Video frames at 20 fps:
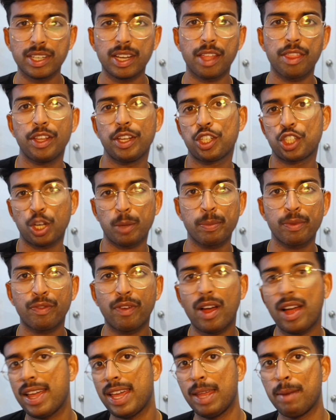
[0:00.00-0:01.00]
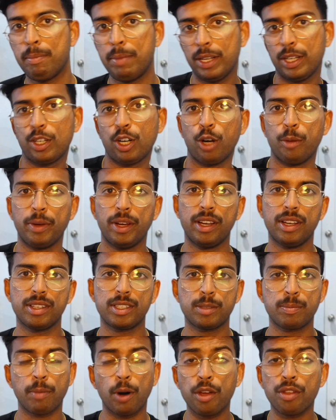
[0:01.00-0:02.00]
I think Shopify and
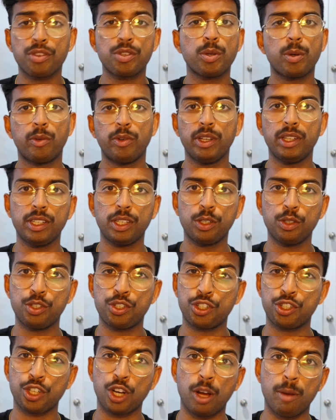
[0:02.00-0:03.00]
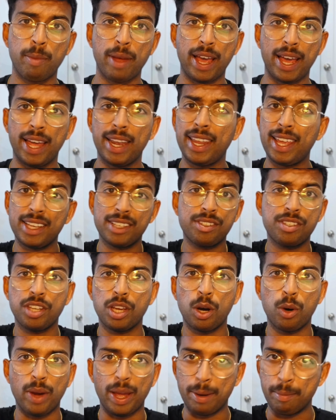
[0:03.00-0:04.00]
BigCommerce both do a really good job at
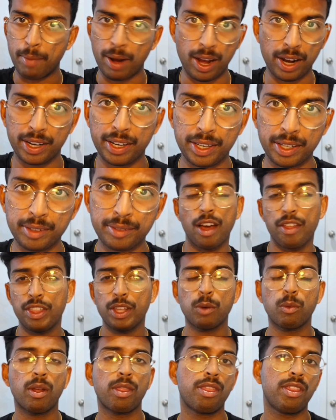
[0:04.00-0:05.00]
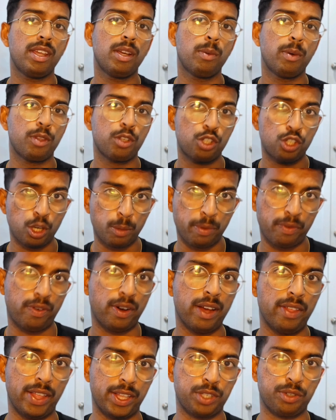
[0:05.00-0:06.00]
SEO and marketing. I think one thing with Shopify
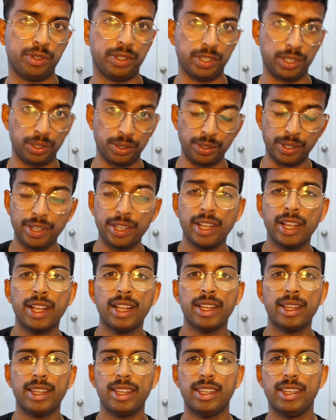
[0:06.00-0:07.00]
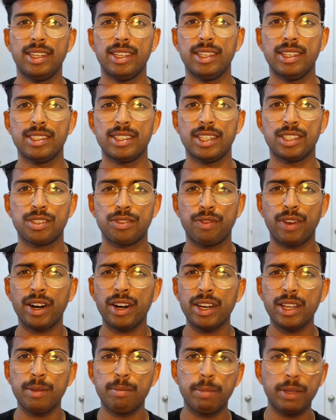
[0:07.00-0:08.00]
that's really good is it's
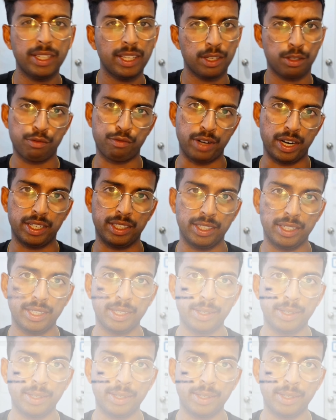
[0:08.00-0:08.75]
very beginner friendly.